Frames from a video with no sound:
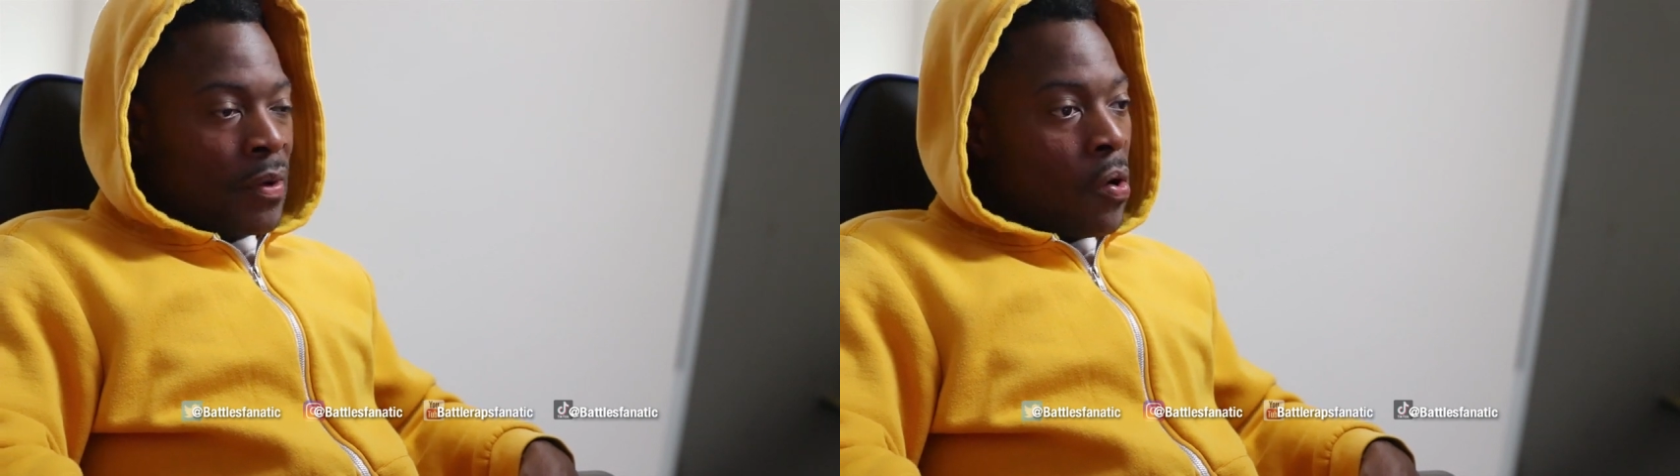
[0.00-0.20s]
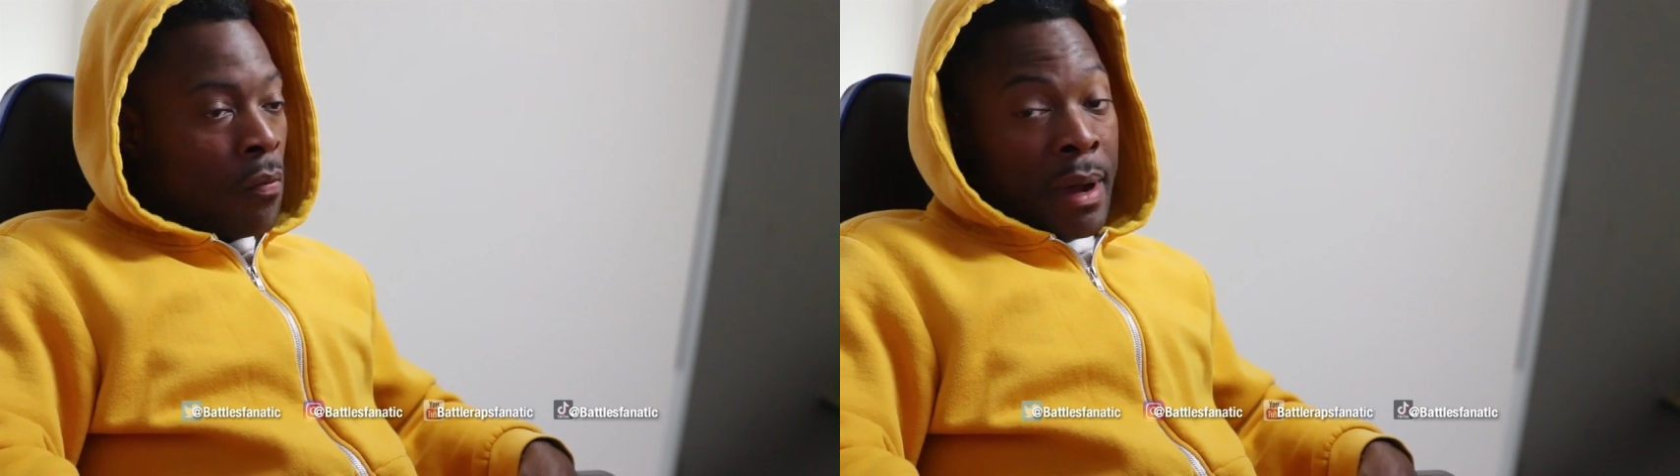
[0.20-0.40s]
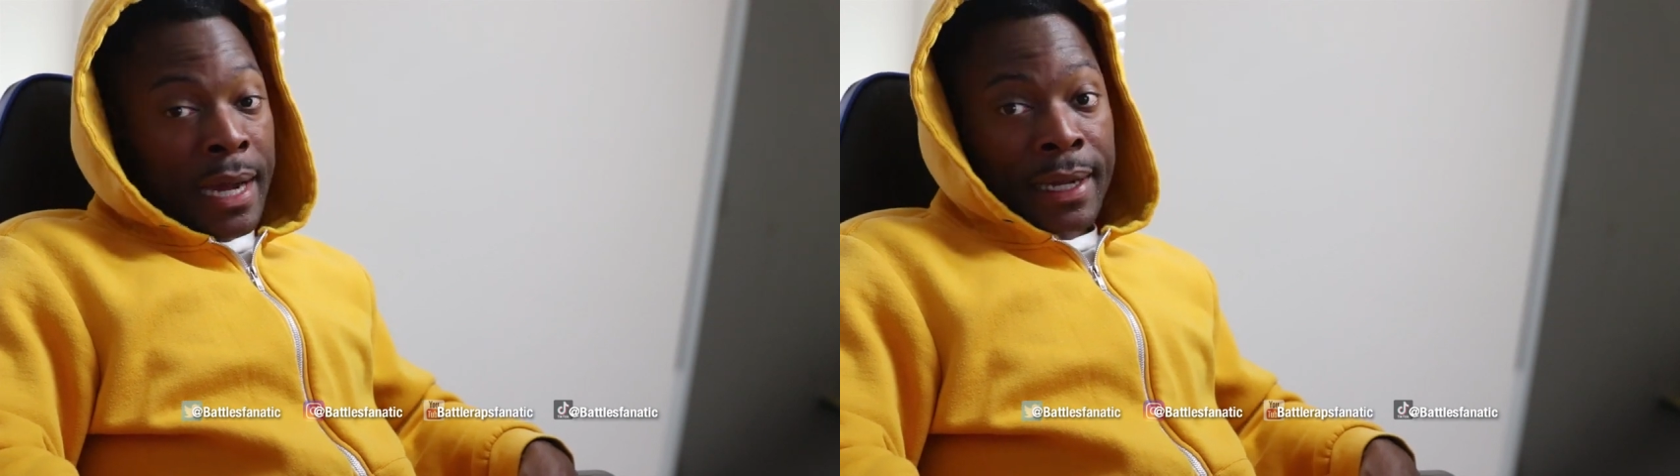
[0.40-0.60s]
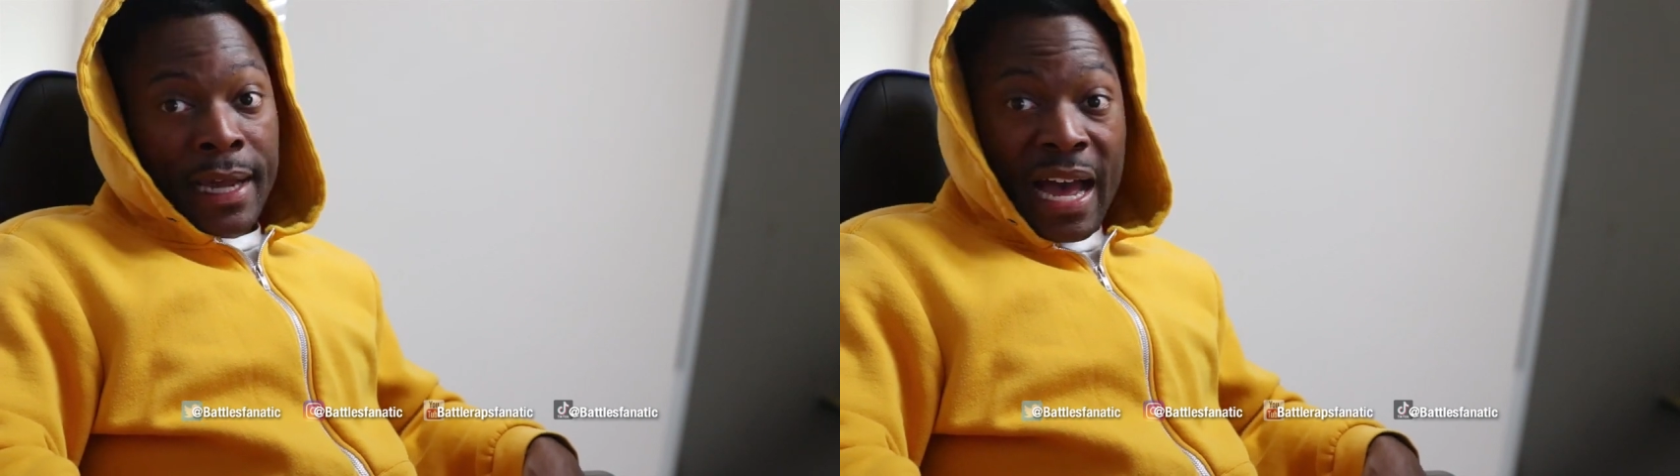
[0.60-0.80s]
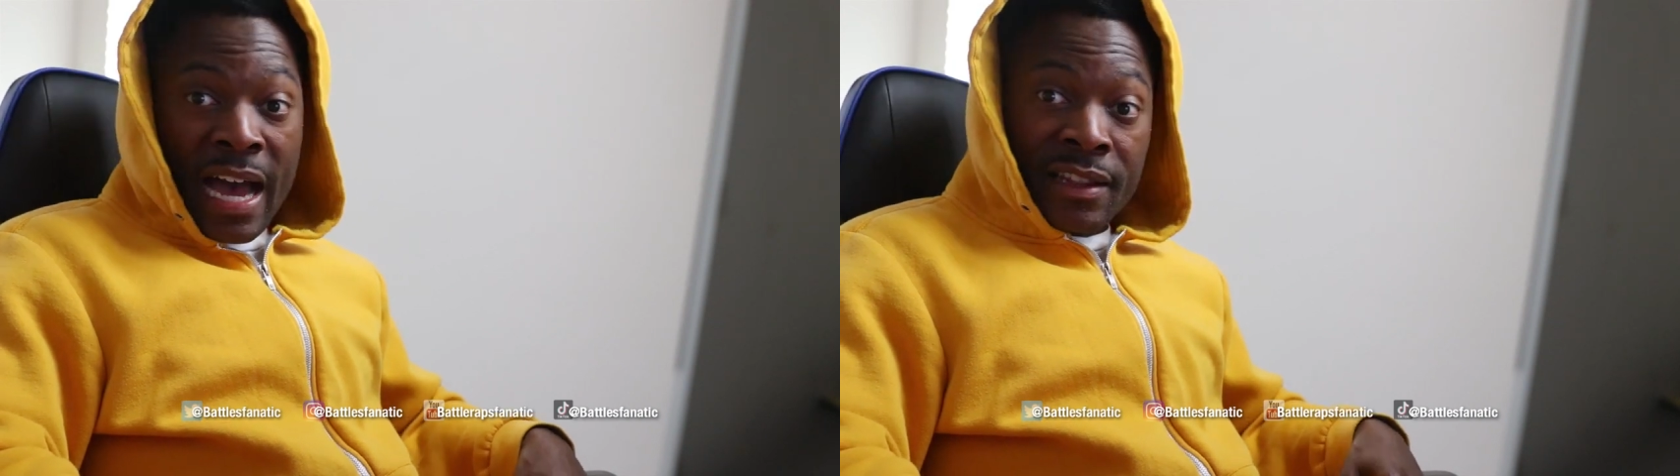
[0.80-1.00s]
Oh my
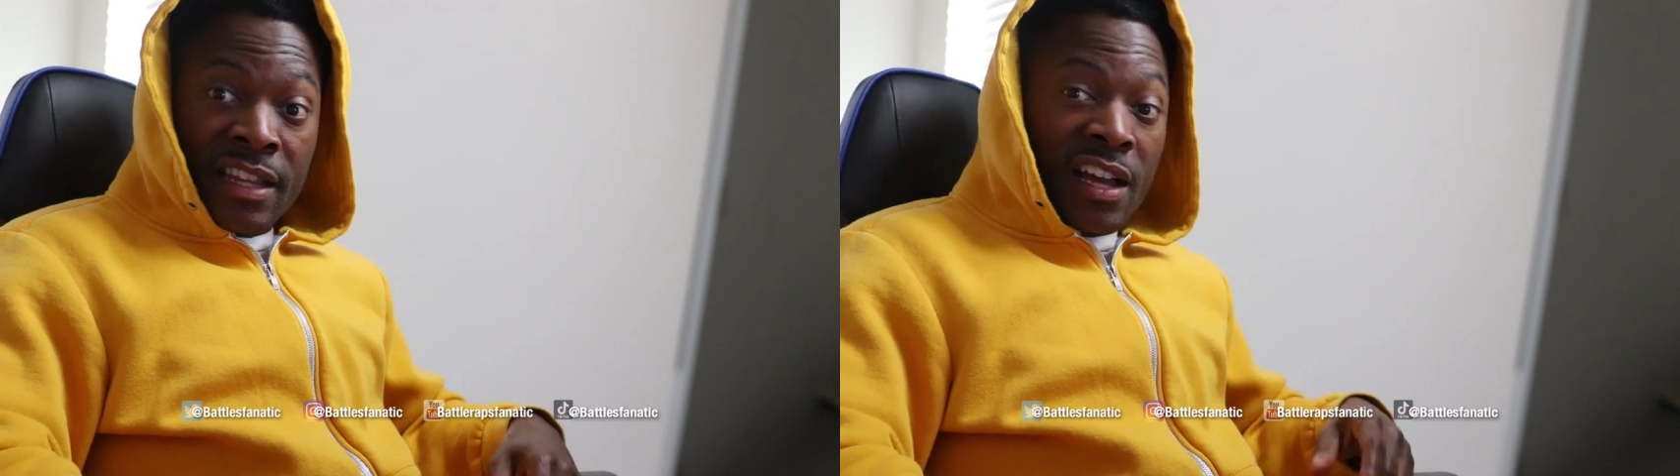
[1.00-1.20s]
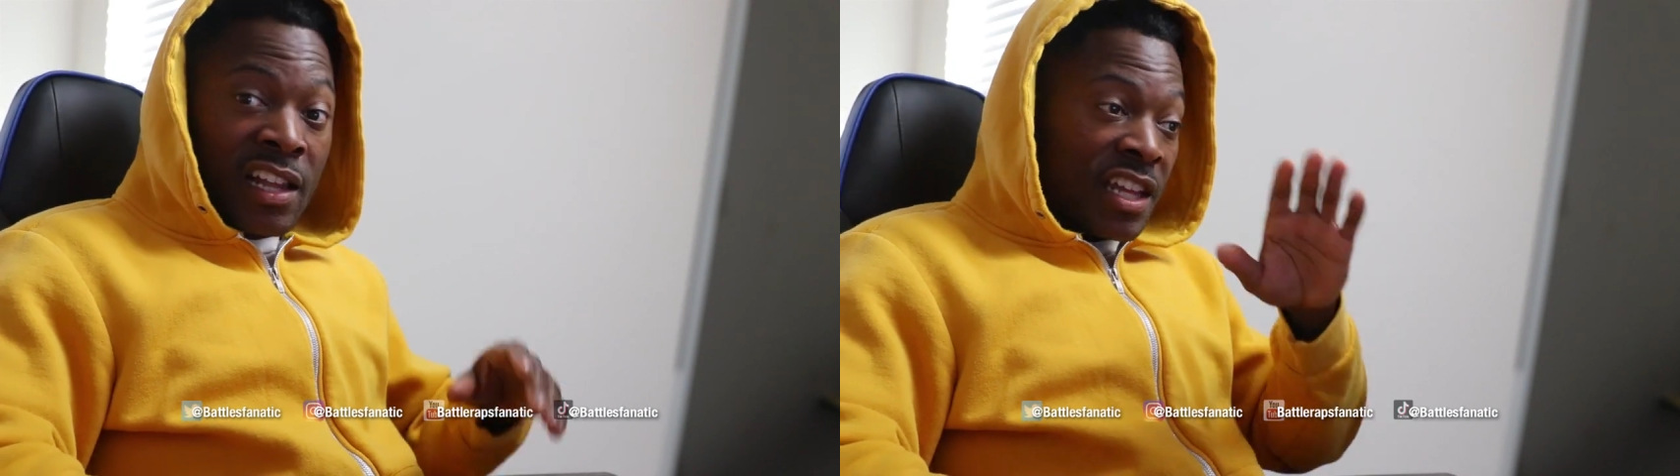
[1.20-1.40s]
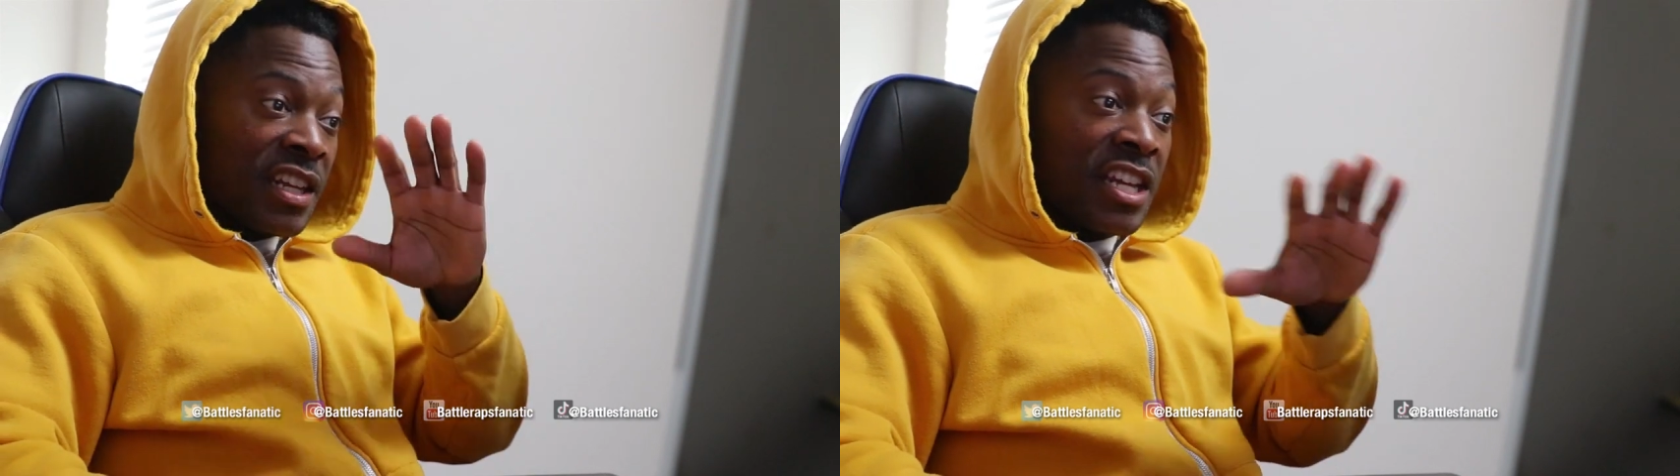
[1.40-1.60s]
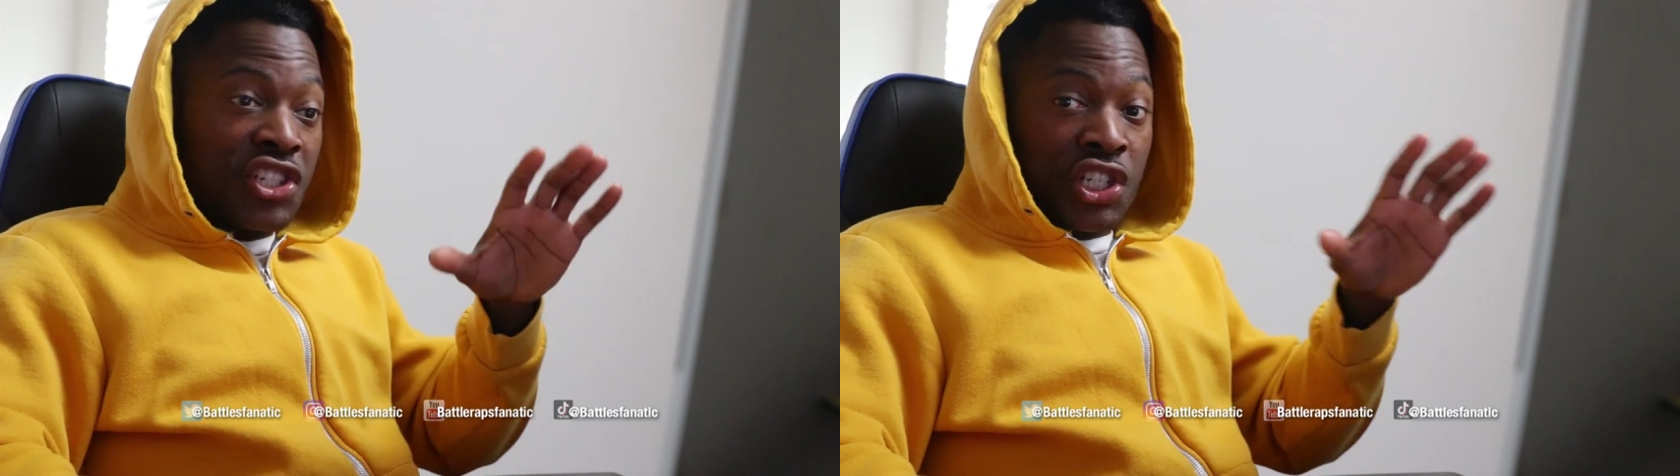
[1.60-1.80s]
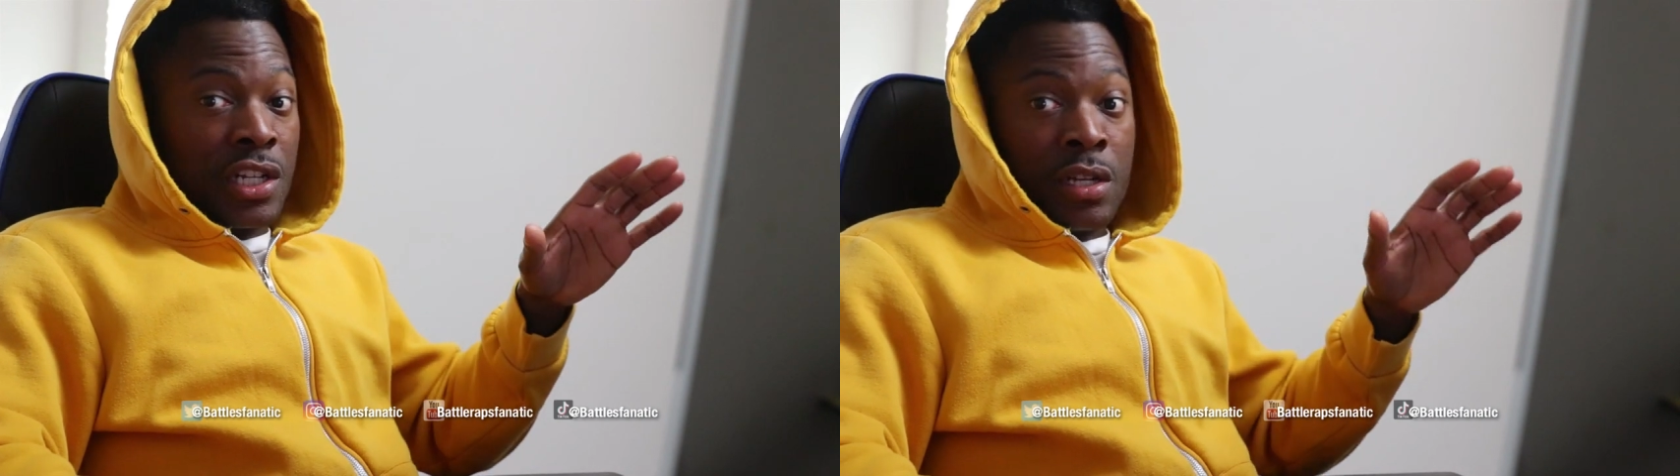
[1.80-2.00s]
God, the
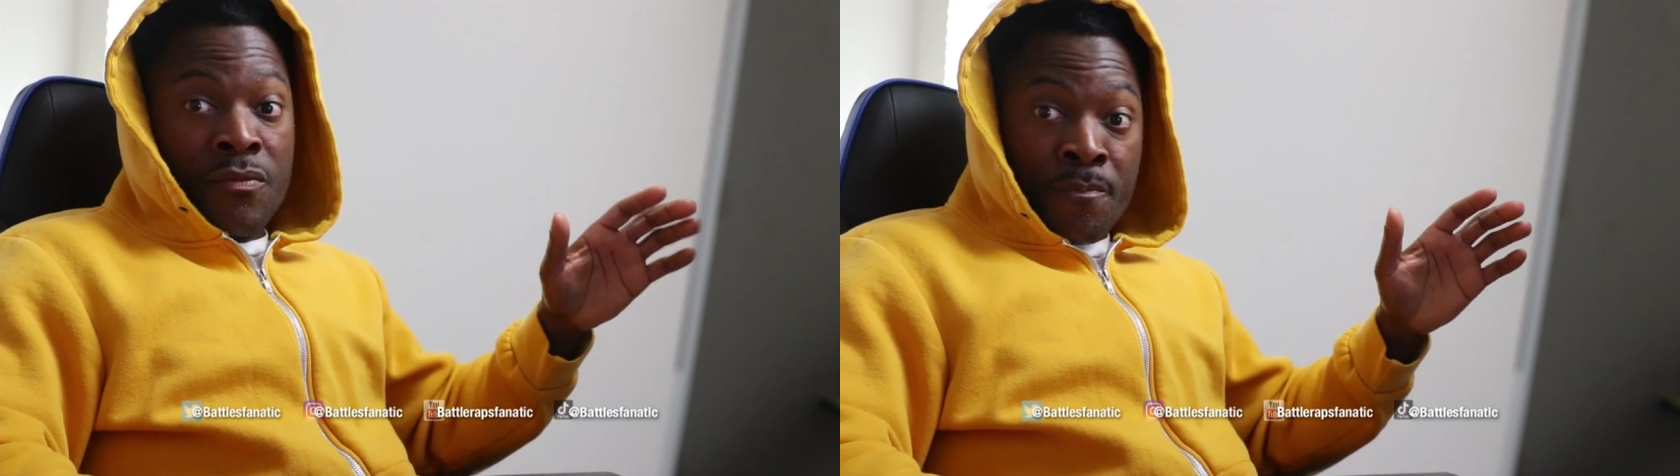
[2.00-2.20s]
clinician